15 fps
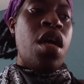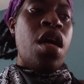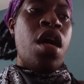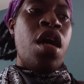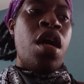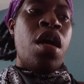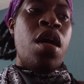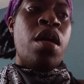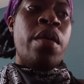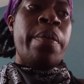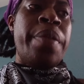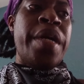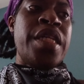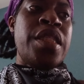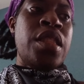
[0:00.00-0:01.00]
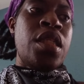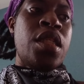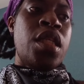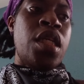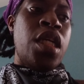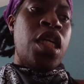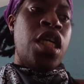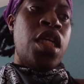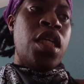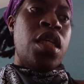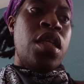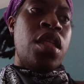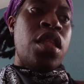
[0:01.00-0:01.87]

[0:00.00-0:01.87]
Um, basically,